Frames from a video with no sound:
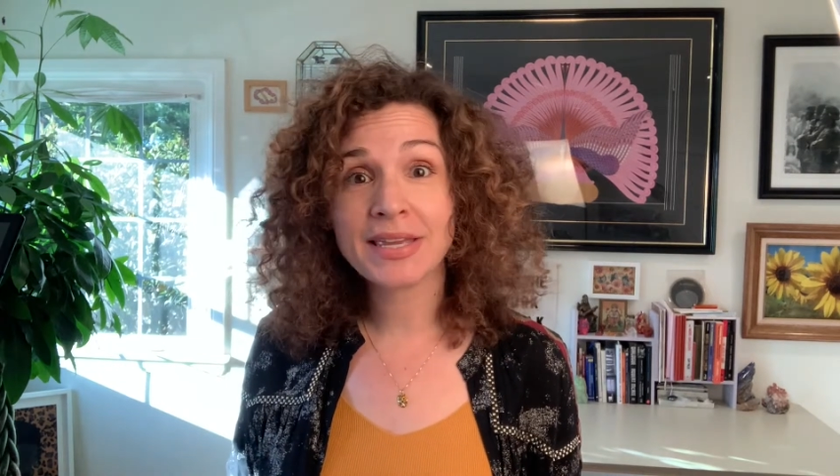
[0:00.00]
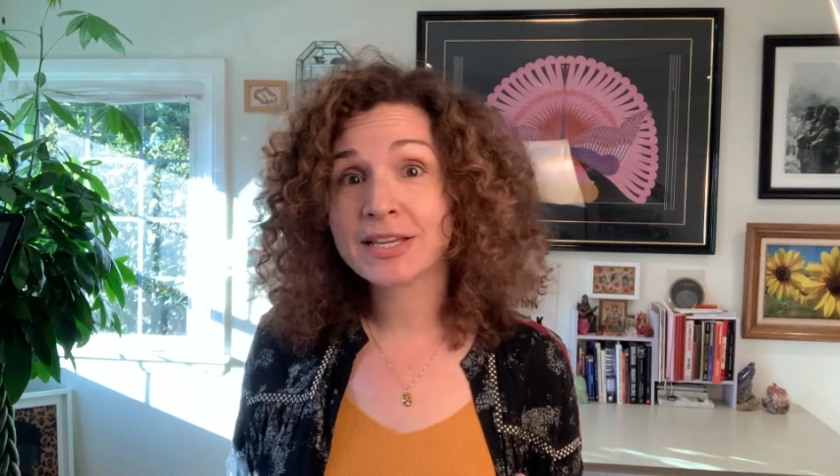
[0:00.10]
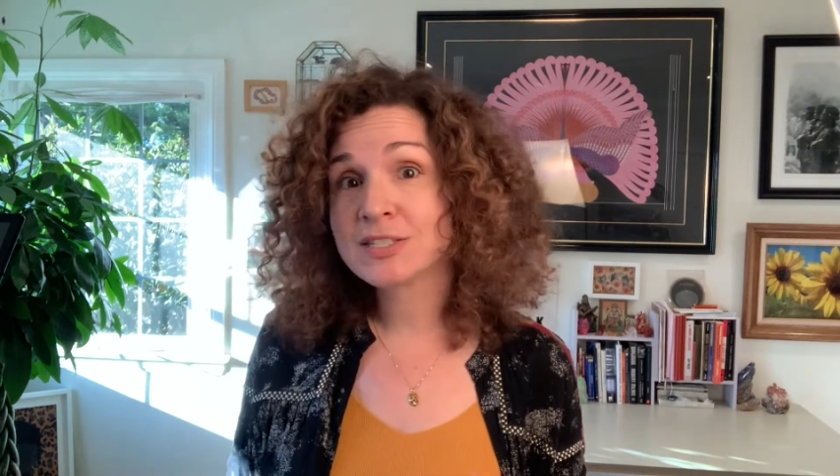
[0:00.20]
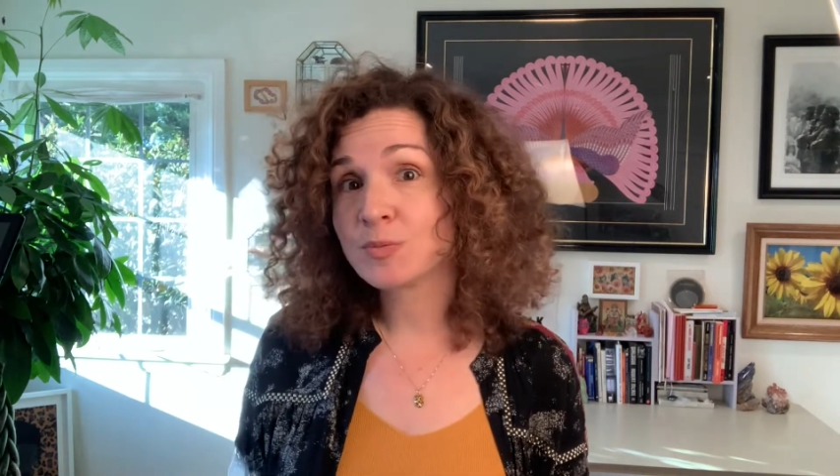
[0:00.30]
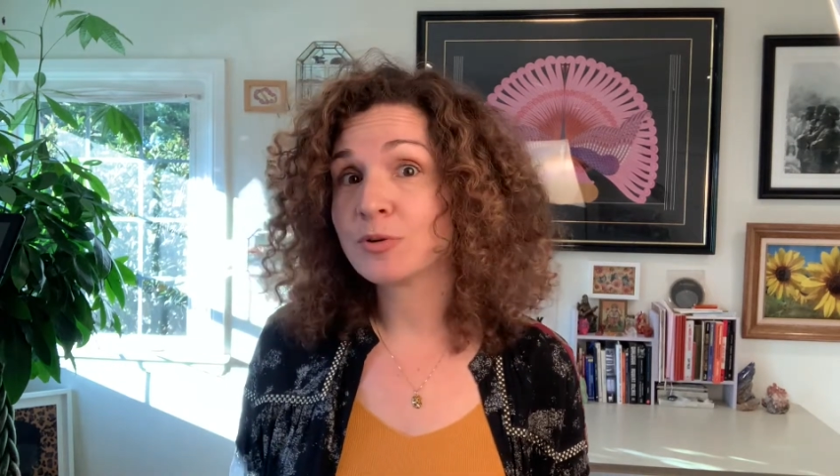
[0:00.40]

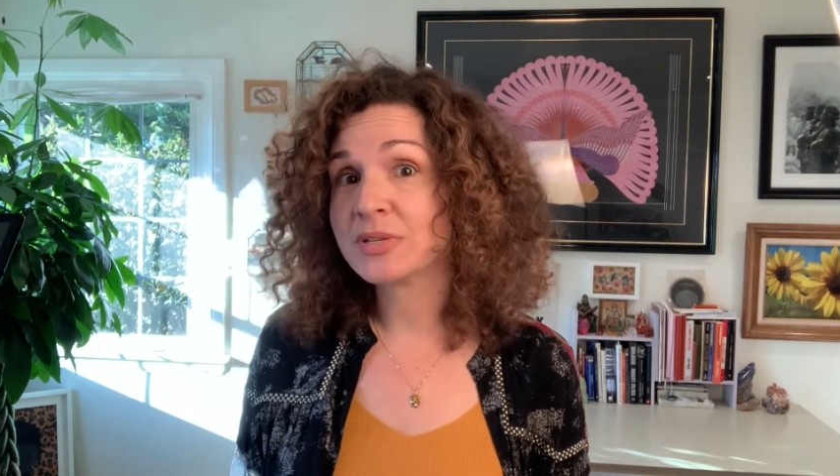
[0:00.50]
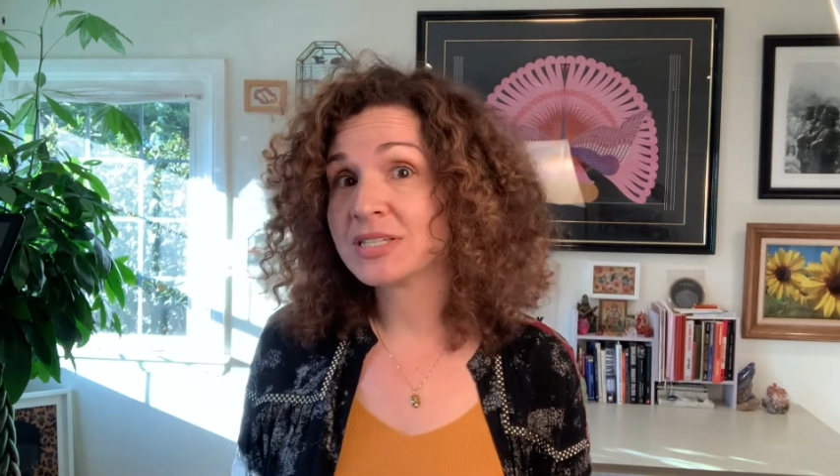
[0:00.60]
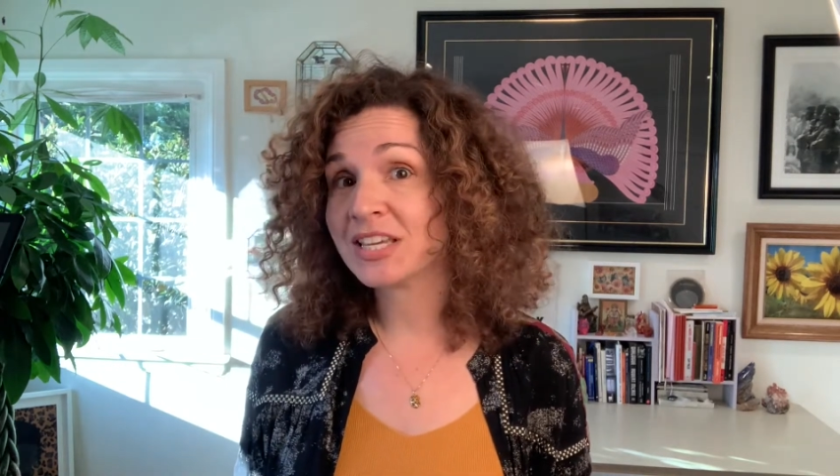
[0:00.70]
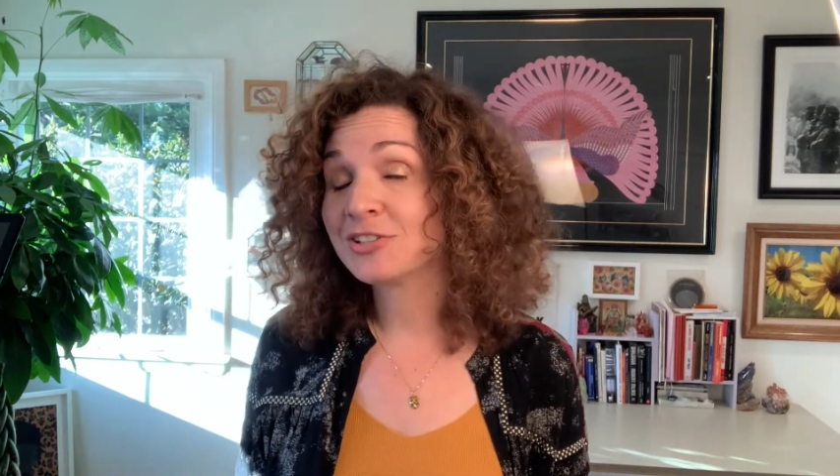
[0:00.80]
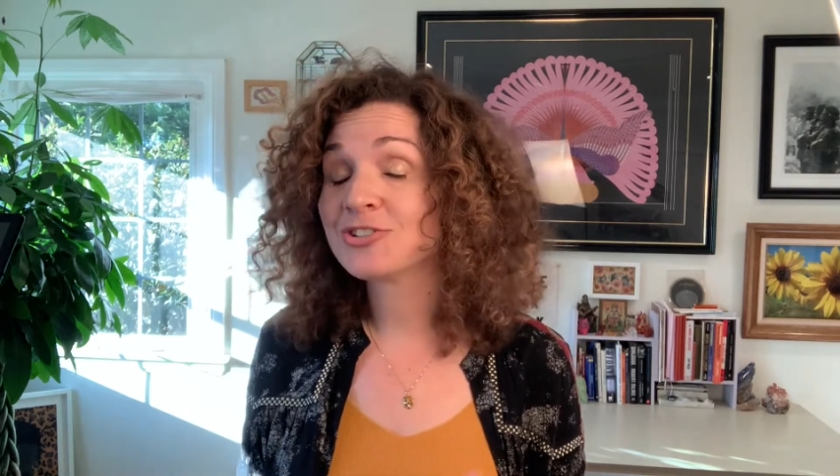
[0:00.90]

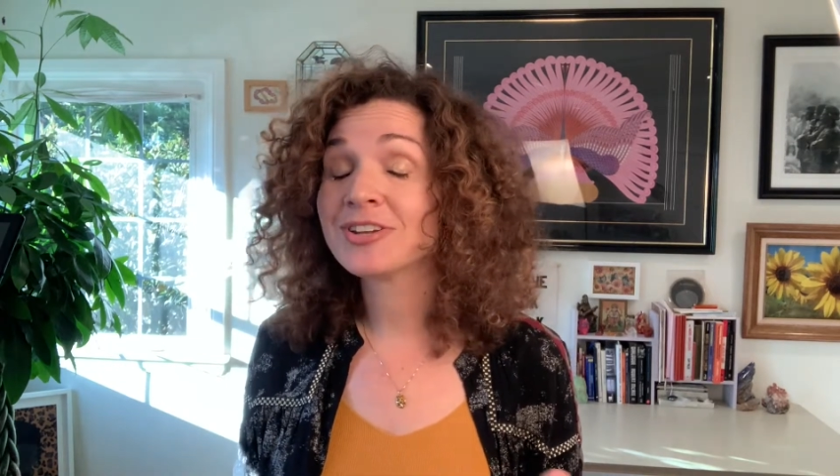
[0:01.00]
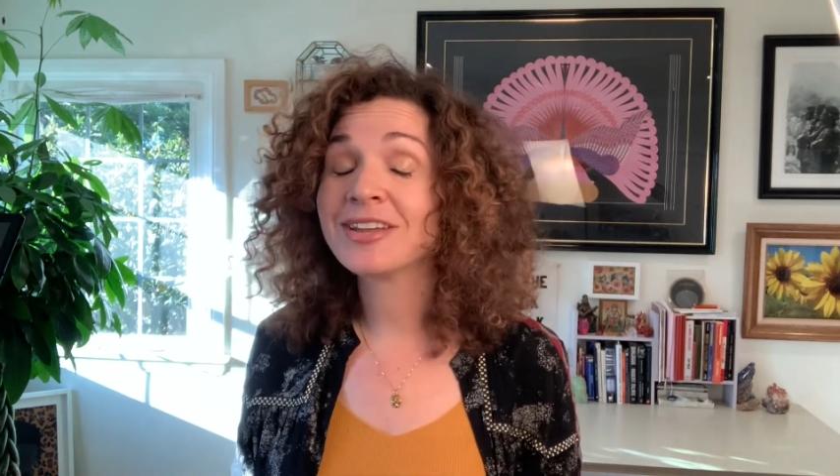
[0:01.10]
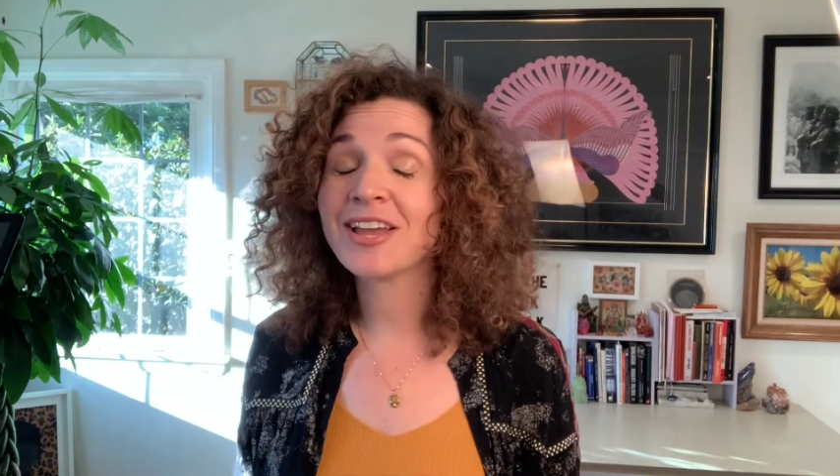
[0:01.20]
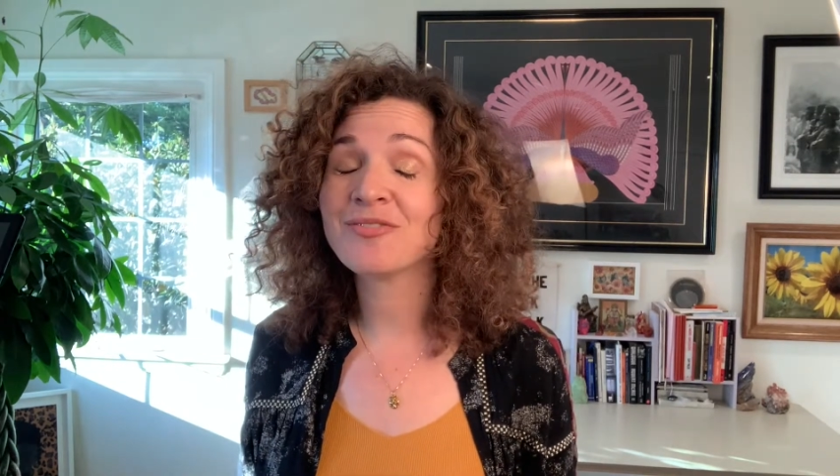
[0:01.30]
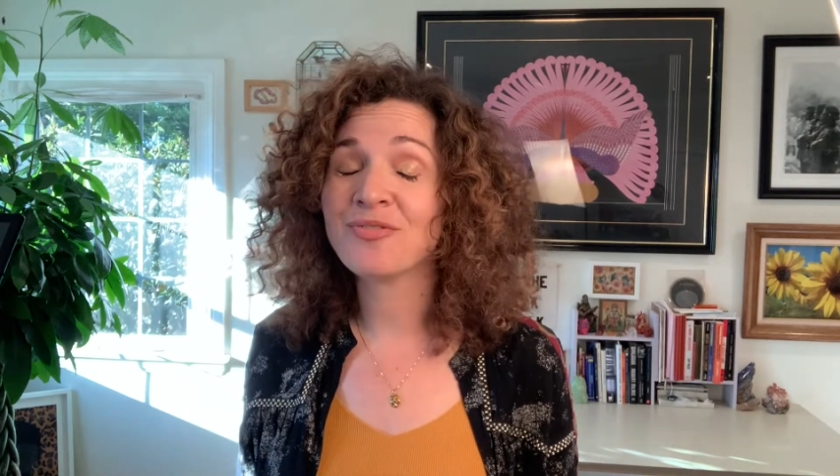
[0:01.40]
experimentation,
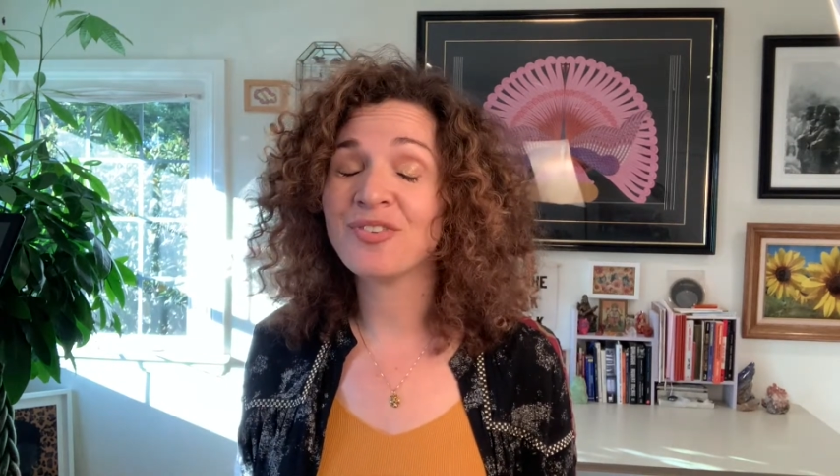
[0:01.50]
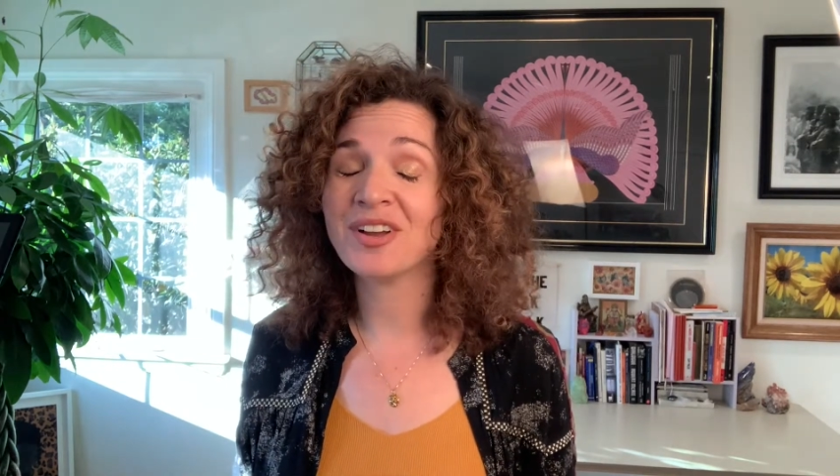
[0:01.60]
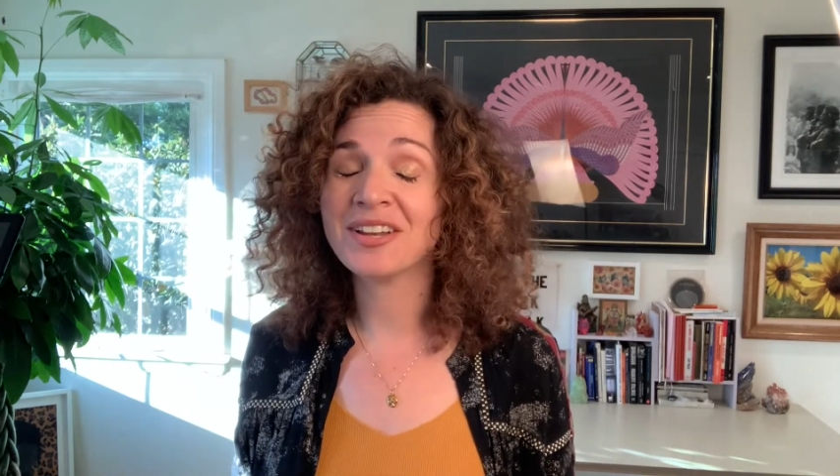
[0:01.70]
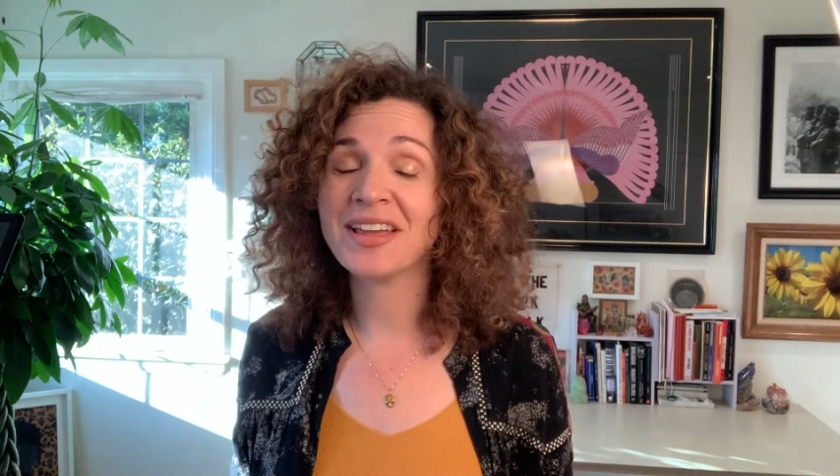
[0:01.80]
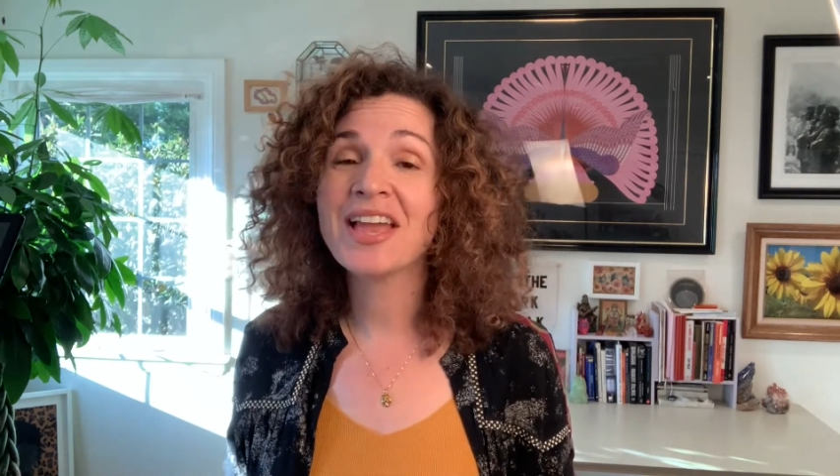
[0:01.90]
and
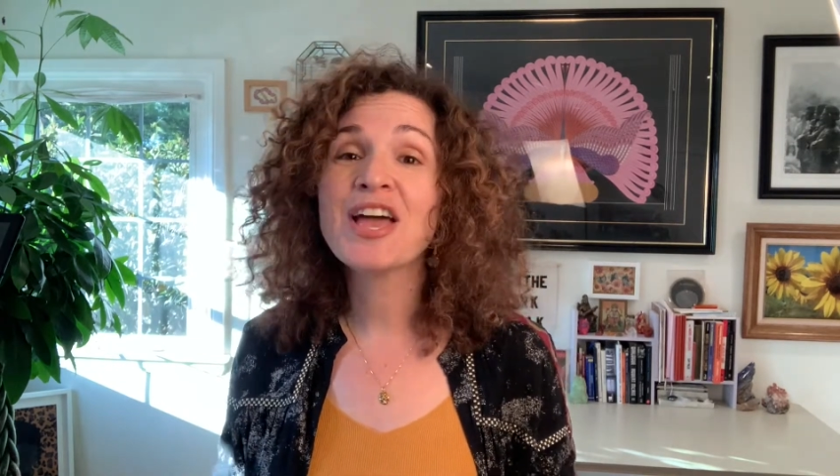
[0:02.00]
fun.